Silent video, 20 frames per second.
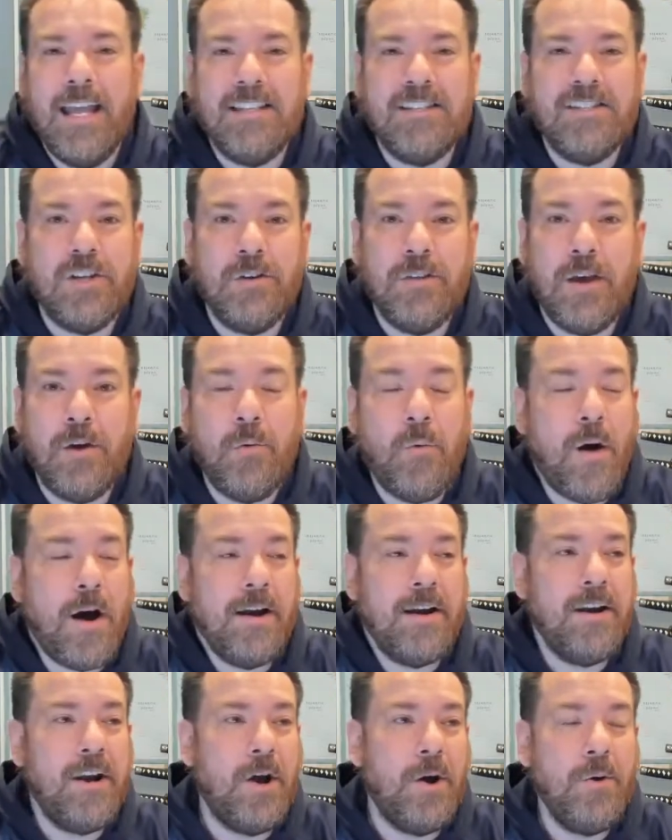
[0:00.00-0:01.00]
And so they
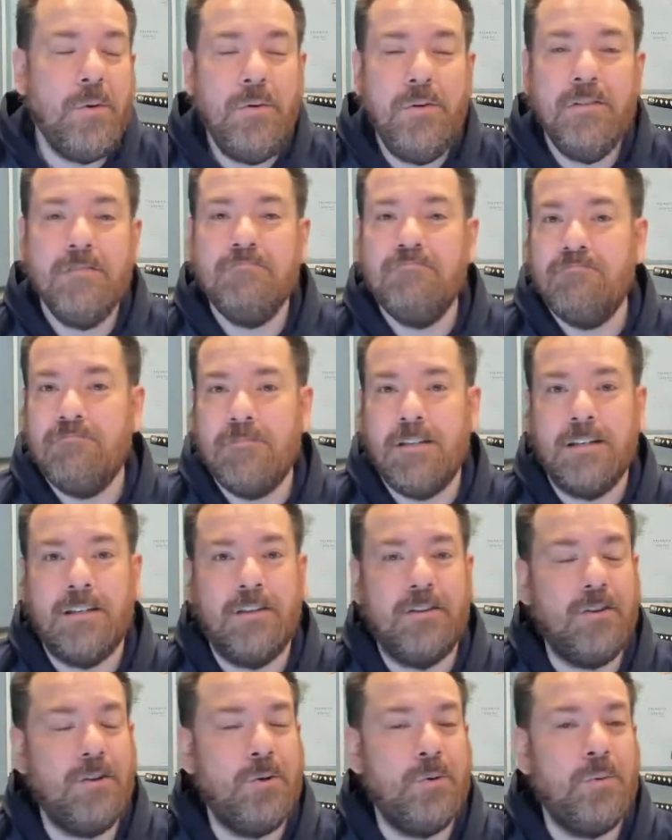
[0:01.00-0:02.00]
want to know, did
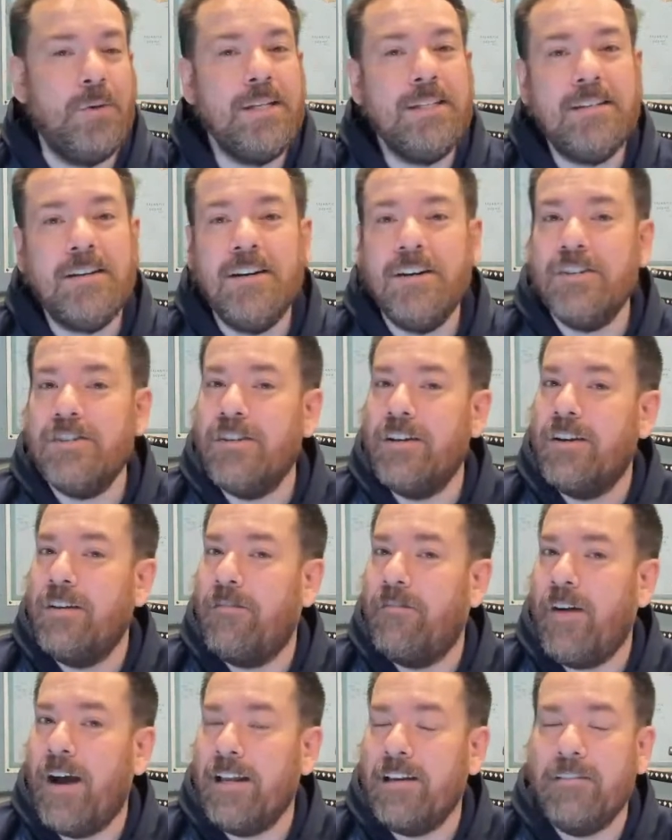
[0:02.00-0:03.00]
you do research? Did
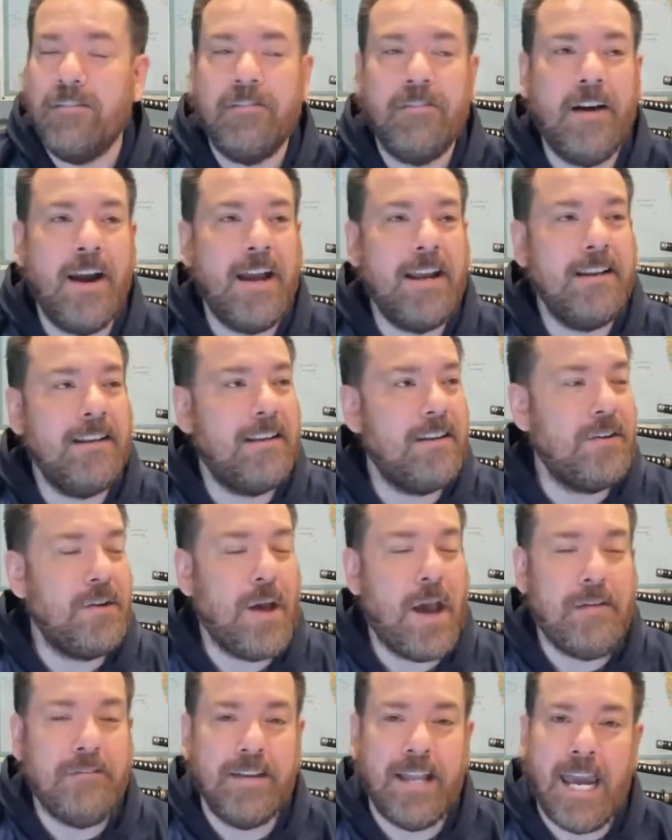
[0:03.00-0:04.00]
you find a friend? Did
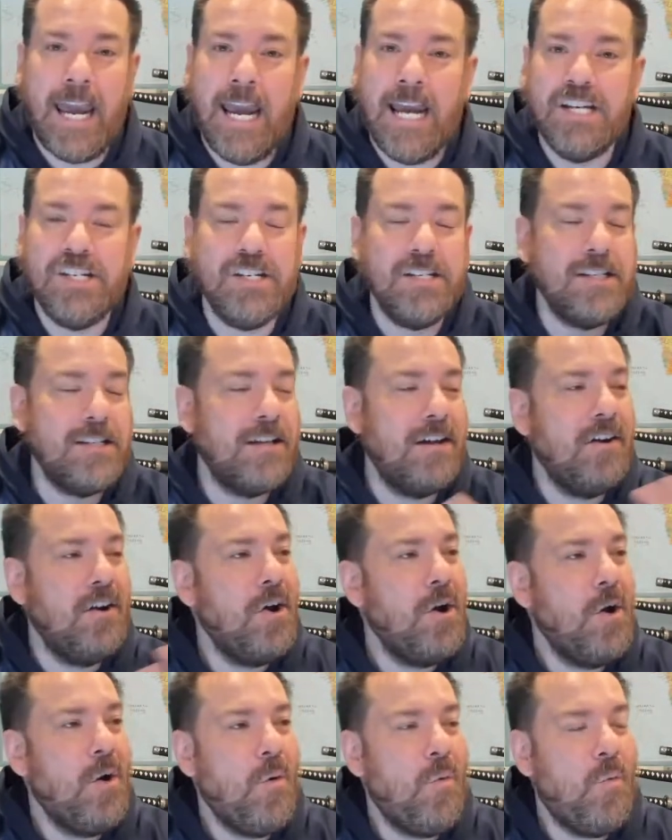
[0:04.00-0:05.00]
you have an agent?
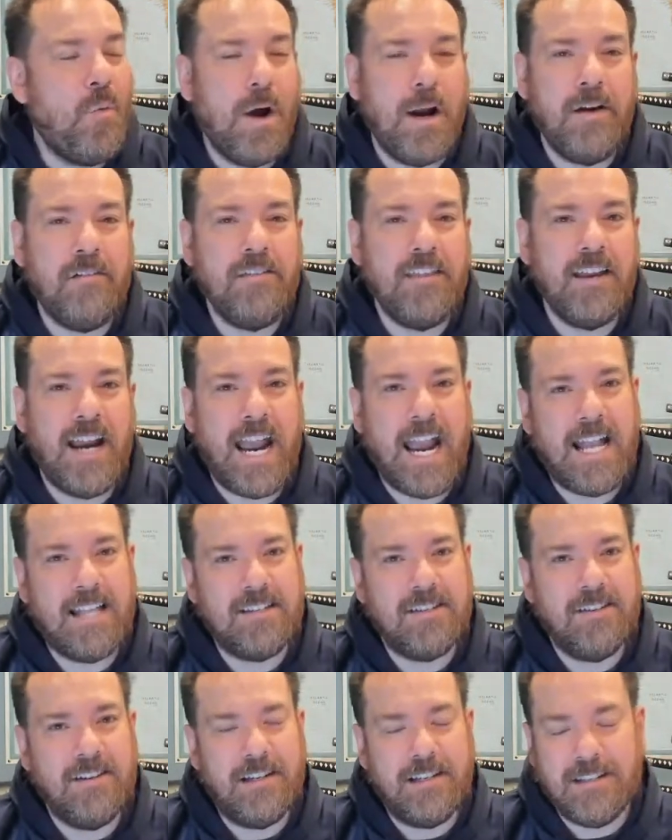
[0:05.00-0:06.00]
Whatever their
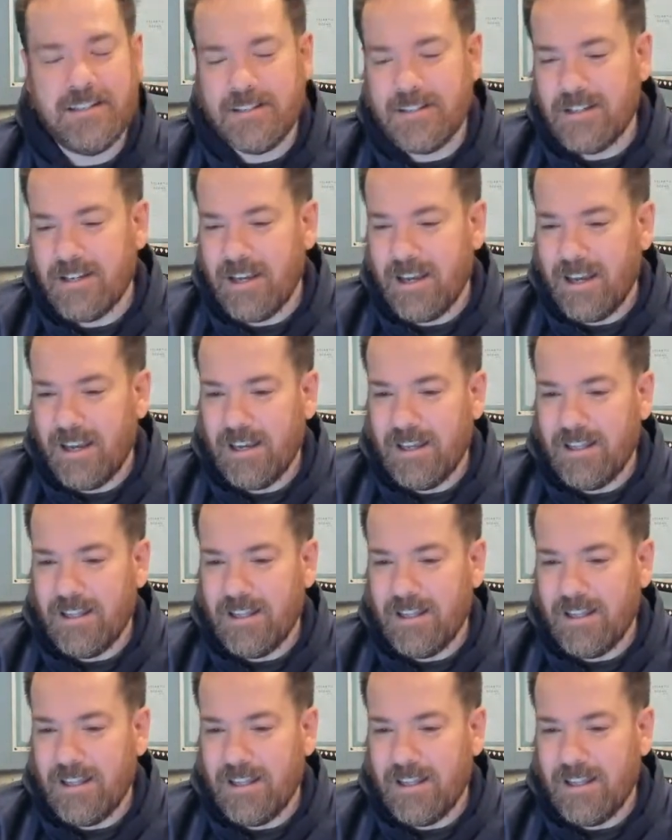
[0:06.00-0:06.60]
answer is.